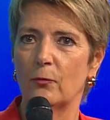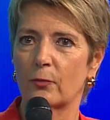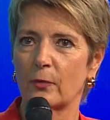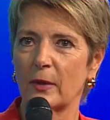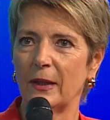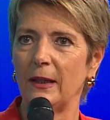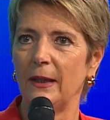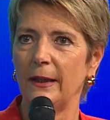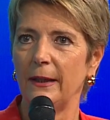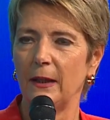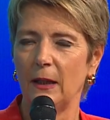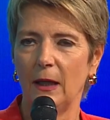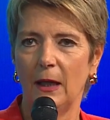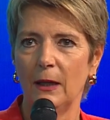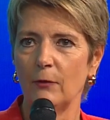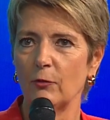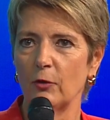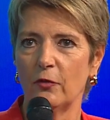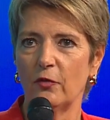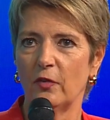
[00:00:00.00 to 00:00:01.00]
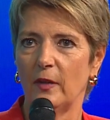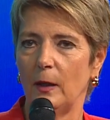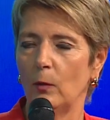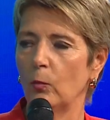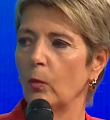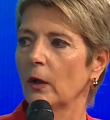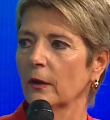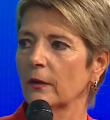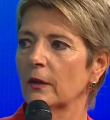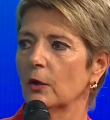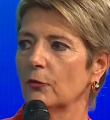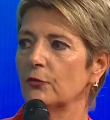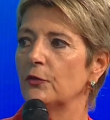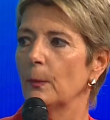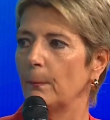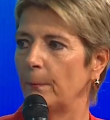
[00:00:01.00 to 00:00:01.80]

really, I would say, one of the